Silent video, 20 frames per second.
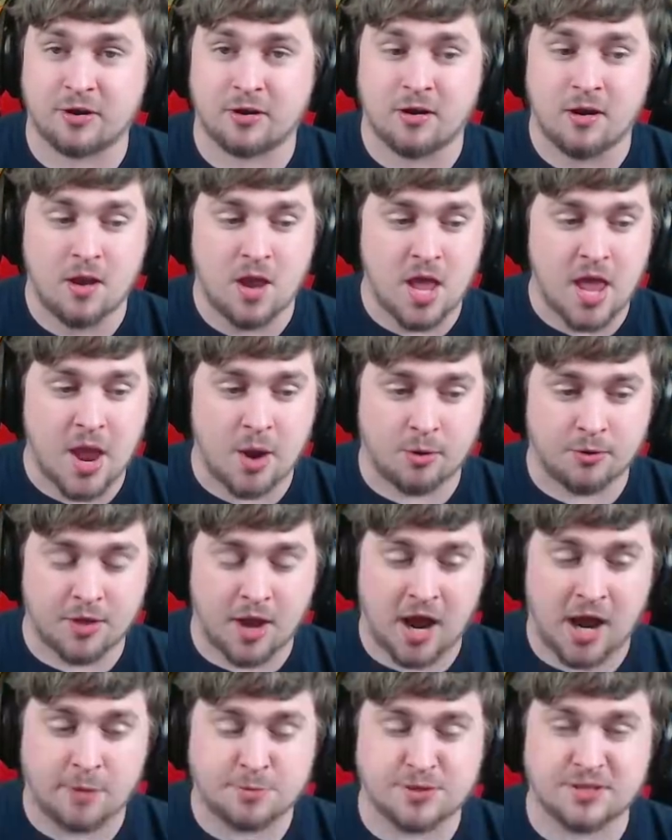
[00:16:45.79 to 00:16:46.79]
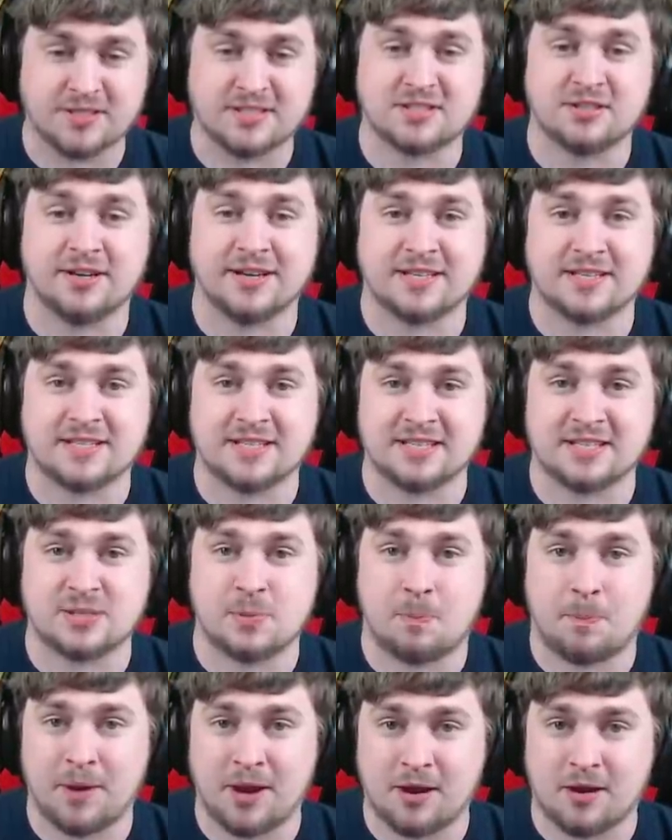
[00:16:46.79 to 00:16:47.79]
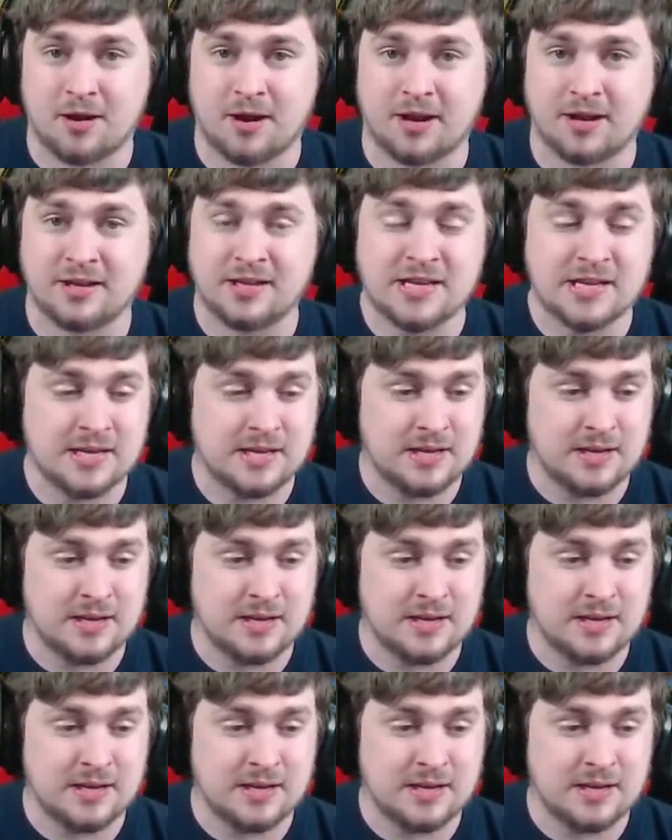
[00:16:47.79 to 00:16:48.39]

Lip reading: And with option selects disappearing,